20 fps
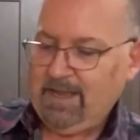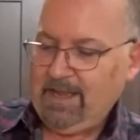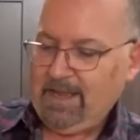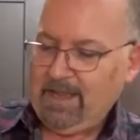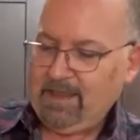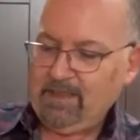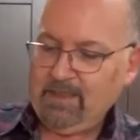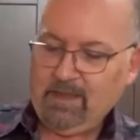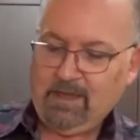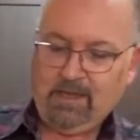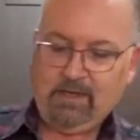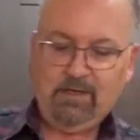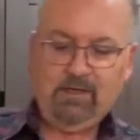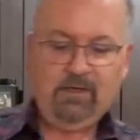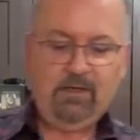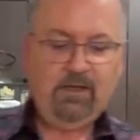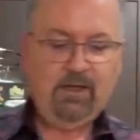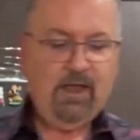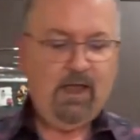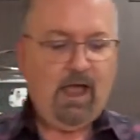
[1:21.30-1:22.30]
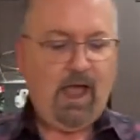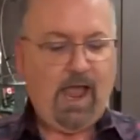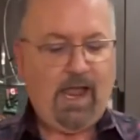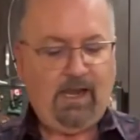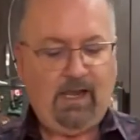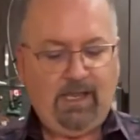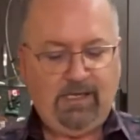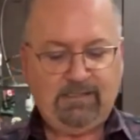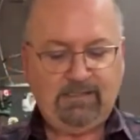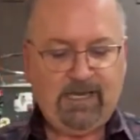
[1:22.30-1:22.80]
And then I
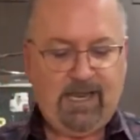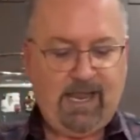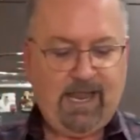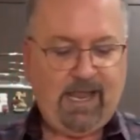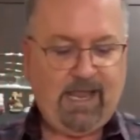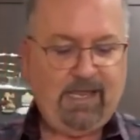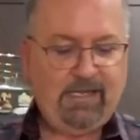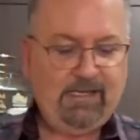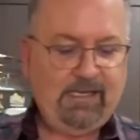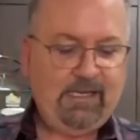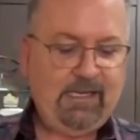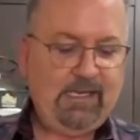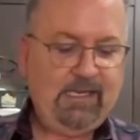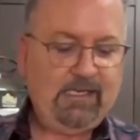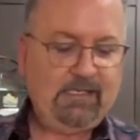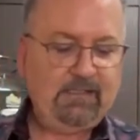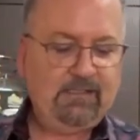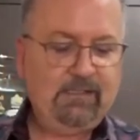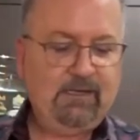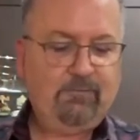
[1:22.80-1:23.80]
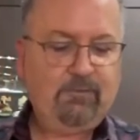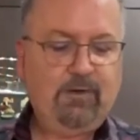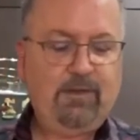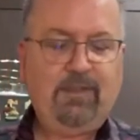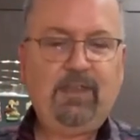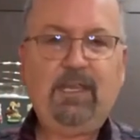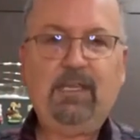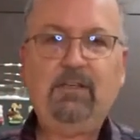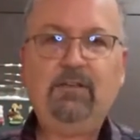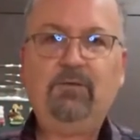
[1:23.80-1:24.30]
like to add in different
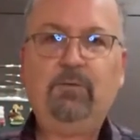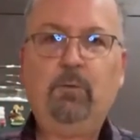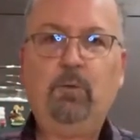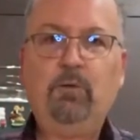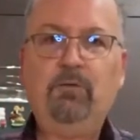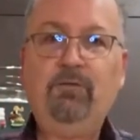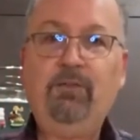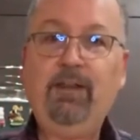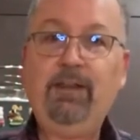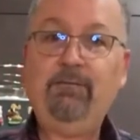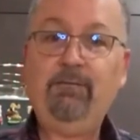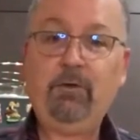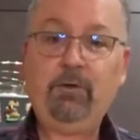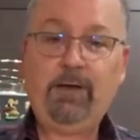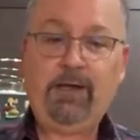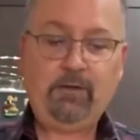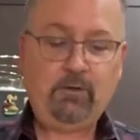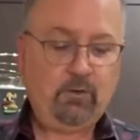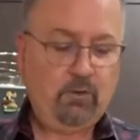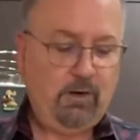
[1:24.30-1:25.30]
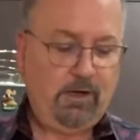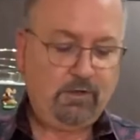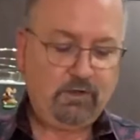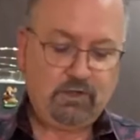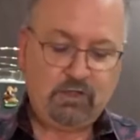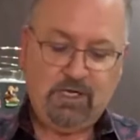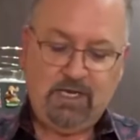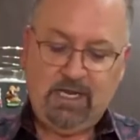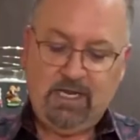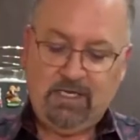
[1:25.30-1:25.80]
things for flavor and
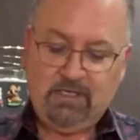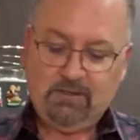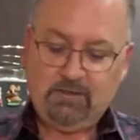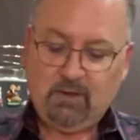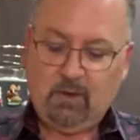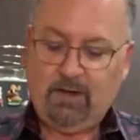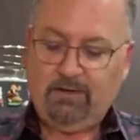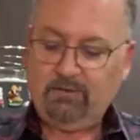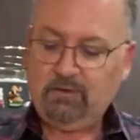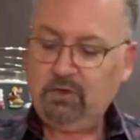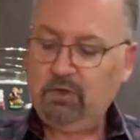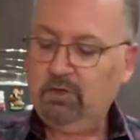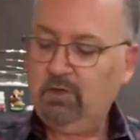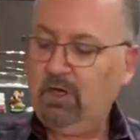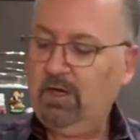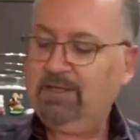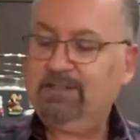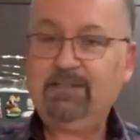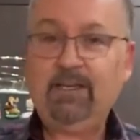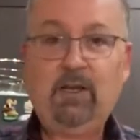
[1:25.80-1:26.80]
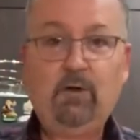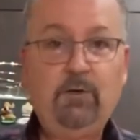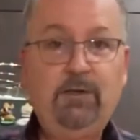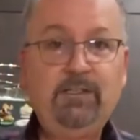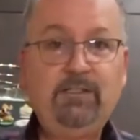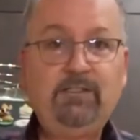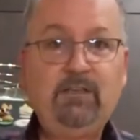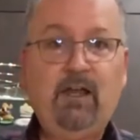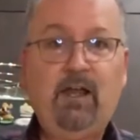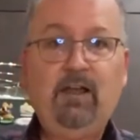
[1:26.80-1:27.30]
crunch. So I took a celery
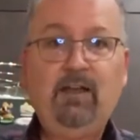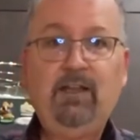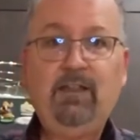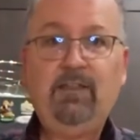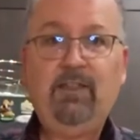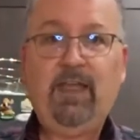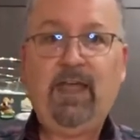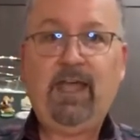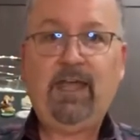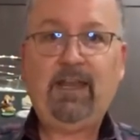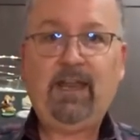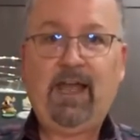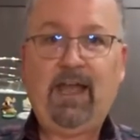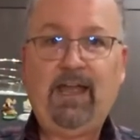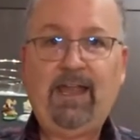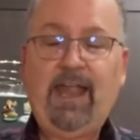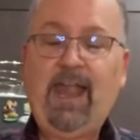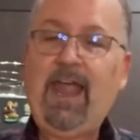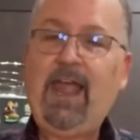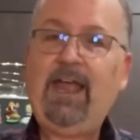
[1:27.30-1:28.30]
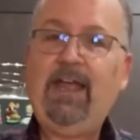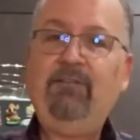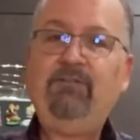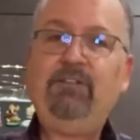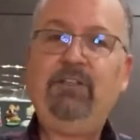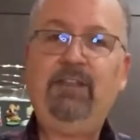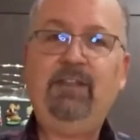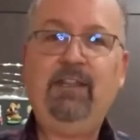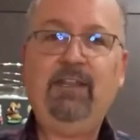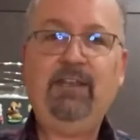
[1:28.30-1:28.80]
stalk that I halved
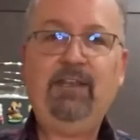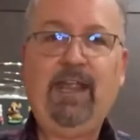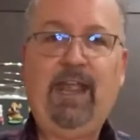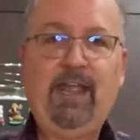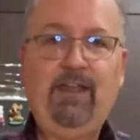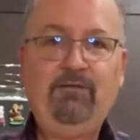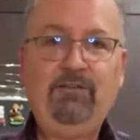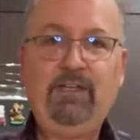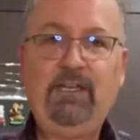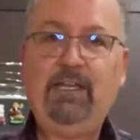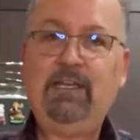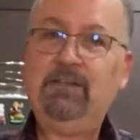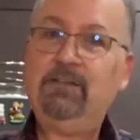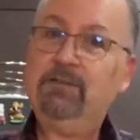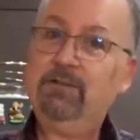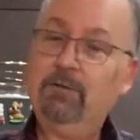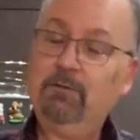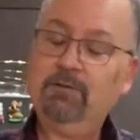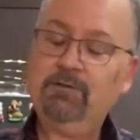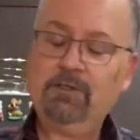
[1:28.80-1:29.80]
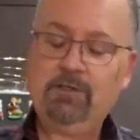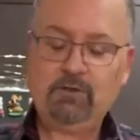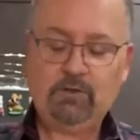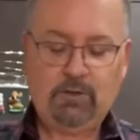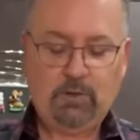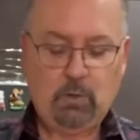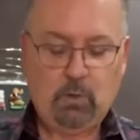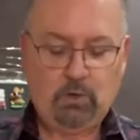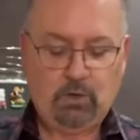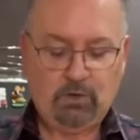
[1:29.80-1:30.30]
and then halved again, so essentially
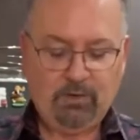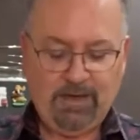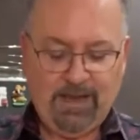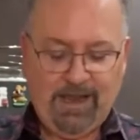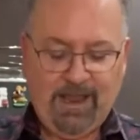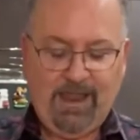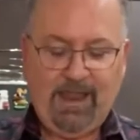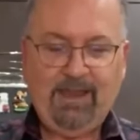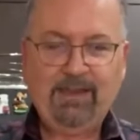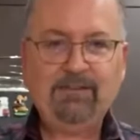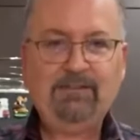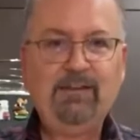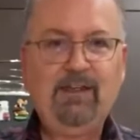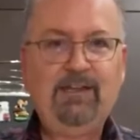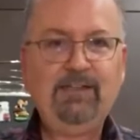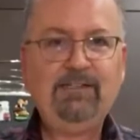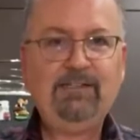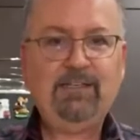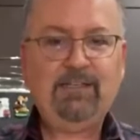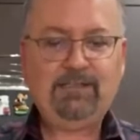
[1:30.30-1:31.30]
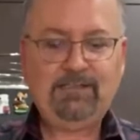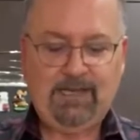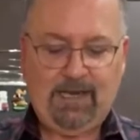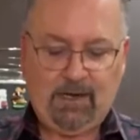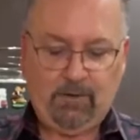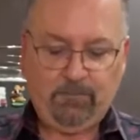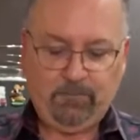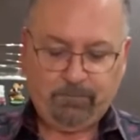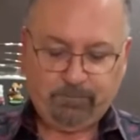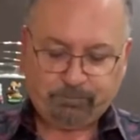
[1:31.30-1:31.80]
quartered, and diced it
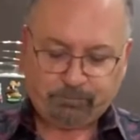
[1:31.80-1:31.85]
down.